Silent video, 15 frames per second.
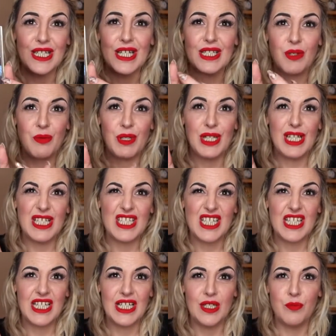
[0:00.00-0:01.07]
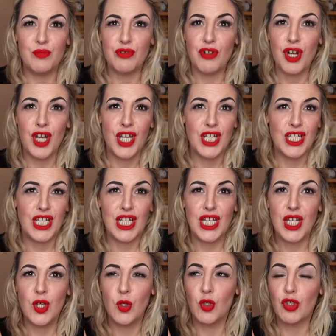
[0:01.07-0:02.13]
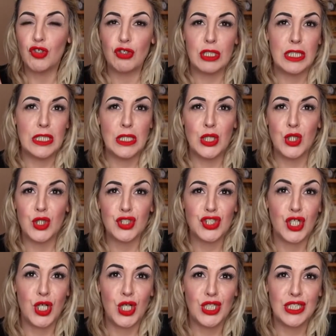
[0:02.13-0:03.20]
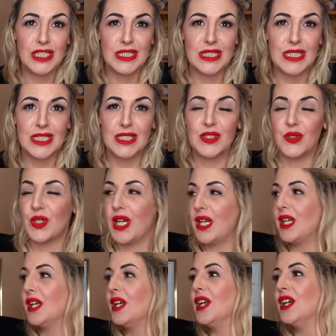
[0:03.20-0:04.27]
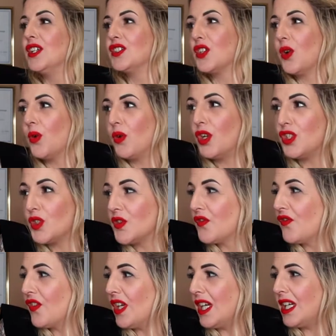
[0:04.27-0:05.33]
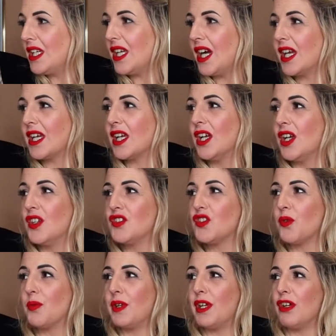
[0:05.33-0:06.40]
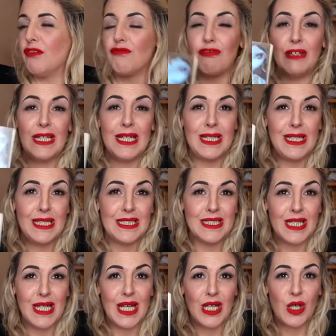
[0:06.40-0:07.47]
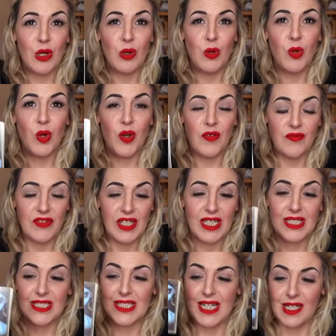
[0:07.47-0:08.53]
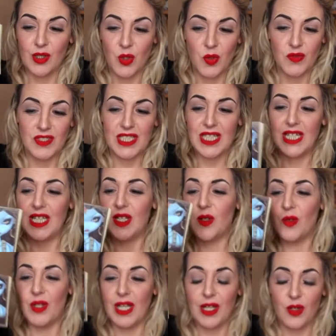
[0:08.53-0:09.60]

that we need to kill: pride, ego, greed, lust, all these things, okay? So it does feel like someone here really needs to let go of this, let go of the ego, let